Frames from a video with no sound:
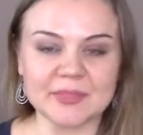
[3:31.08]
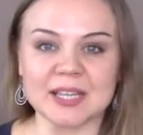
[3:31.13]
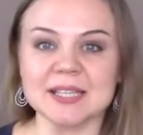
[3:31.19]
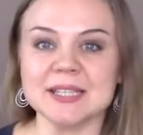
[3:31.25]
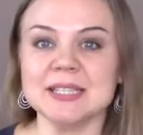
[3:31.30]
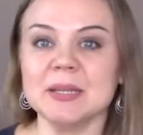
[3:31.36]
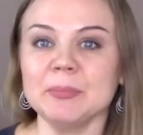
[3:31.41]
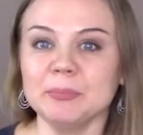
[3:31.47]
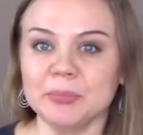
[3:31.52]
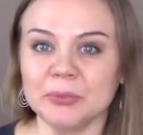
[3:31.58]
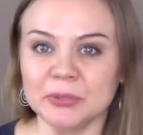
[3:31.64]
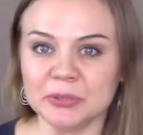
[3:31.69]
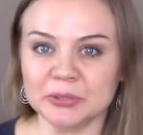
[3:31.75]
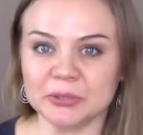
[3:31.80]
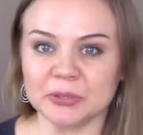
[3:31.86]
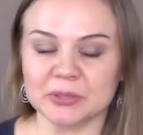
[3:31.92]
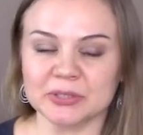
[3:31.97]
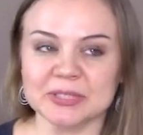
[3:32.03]

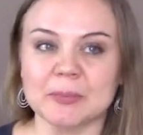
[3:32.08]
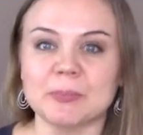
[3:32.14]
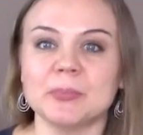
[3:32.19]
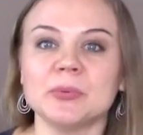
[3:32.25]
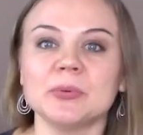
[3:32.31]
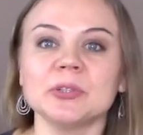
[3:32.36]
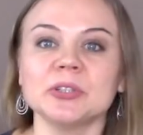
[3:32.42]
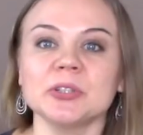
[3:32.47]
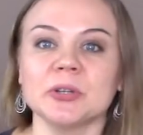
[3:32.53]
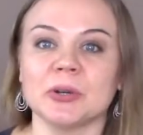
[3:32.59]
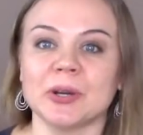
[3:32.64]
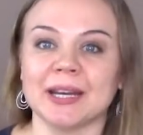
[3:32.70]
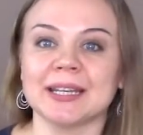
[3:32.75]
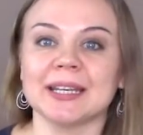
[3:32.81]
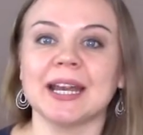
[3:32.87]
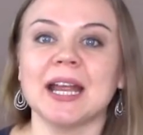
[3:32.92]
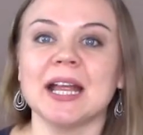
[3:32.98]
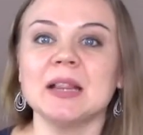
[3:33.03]
support support her
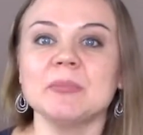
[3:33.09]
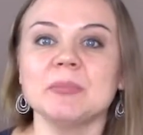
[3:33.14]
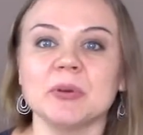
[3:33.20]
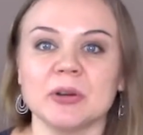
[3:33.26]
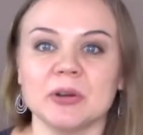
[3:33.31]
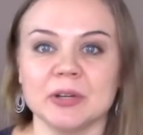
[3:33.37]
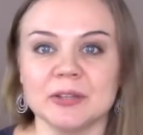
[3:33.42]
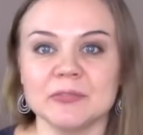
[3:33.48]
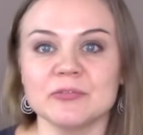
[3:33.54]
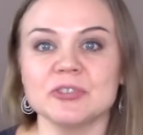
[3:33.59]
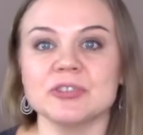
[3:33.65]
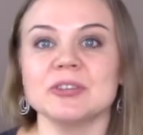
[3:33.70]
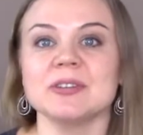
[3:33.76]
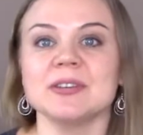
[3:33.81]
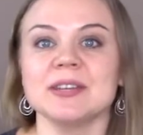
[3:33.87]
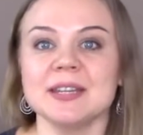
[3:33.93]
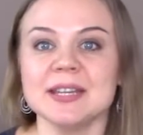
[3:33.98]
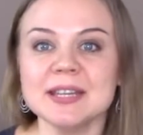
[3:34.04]
and help her if
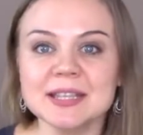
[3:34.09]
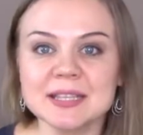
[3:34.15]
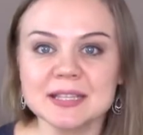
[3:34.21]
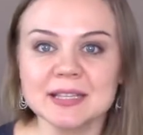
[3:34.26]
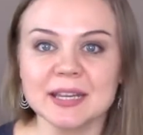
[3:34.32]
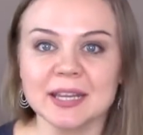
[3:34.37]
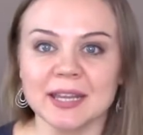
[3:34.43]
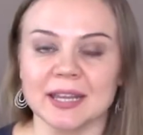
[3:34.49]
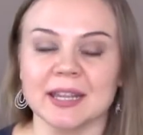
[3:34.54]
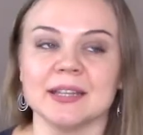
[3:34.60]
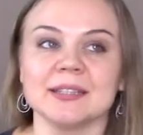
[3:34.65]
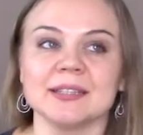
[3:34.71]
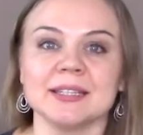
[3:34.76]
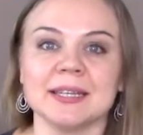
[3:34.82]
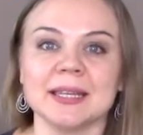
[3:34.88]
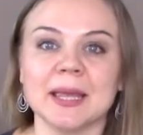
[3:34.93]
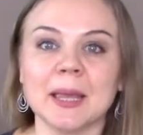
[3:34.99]
she needs it